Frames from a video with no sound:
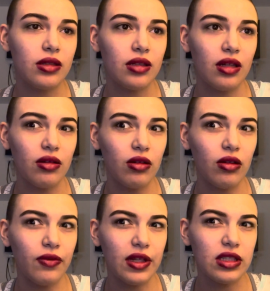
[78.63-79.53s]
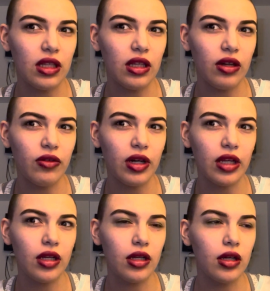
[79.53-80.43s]
I don't know if I said that
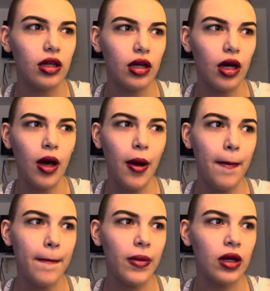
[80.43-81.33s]
right.